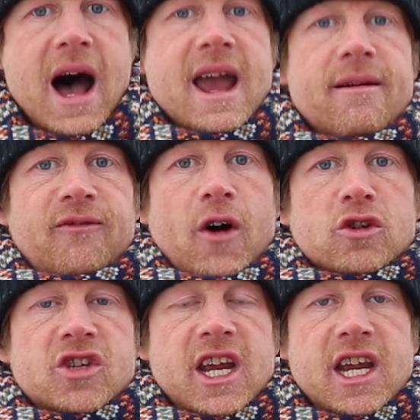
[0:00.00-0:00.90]
I am
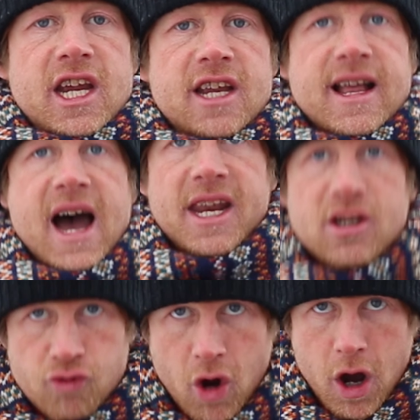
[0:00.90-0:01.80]
Foxy, that
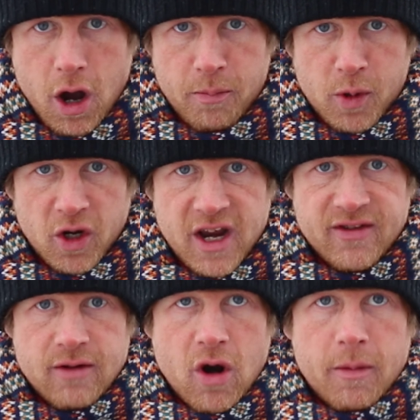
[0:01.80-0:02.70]
is Rob. Good
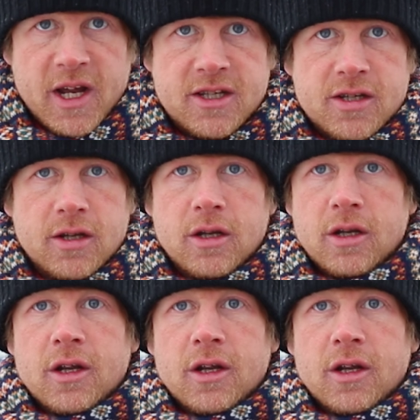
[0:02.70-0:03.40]
evening Robert.